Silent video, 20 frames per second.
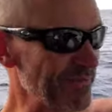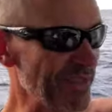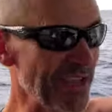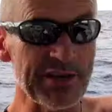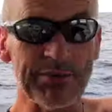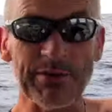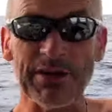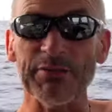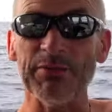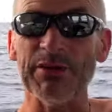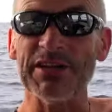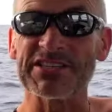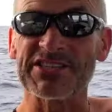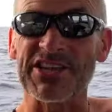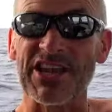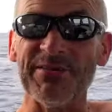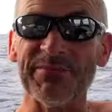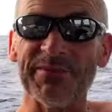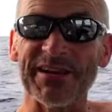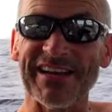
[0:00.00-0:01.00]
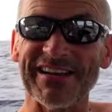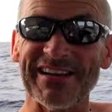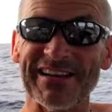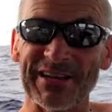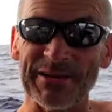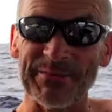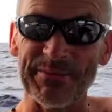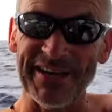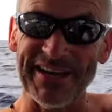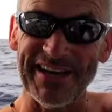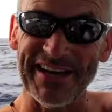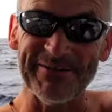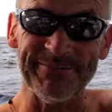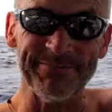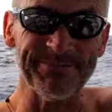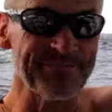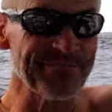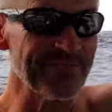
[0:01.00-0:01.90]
Anyway, the weather's calmed down a little bit now.